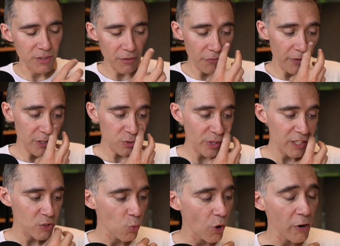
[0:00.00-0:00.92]
The first one
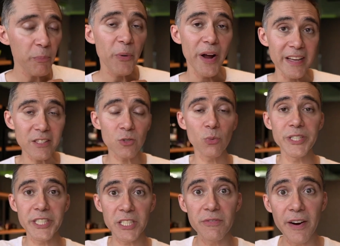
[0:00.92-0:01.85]
is WordPress,
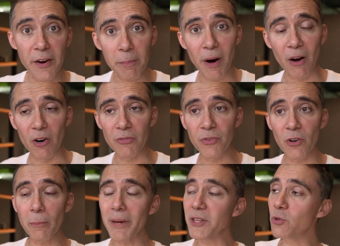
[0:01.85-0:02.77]
which is very
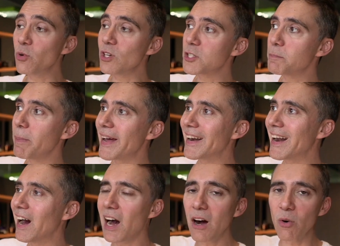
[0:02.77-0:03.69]
powerful, but you will spend
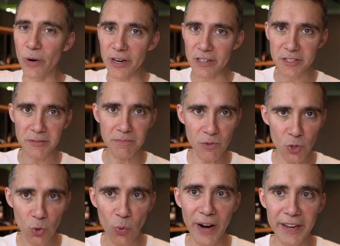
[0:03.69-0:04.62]
hours
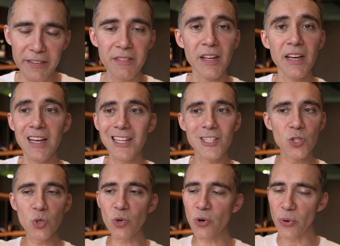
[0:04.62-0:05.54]
trying
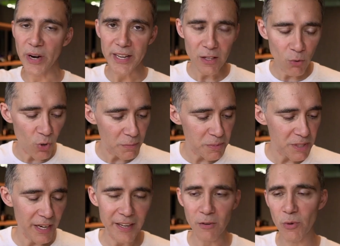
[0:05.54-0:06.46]
to create the
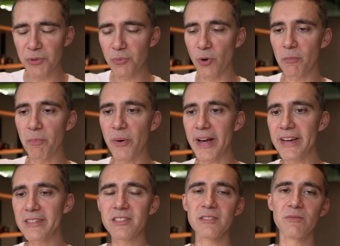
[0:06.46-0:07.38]
website with
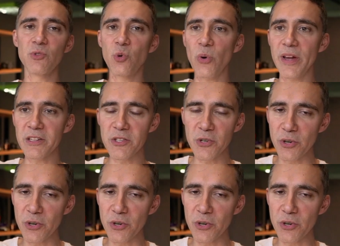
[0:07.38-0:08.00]
WordPress, trying to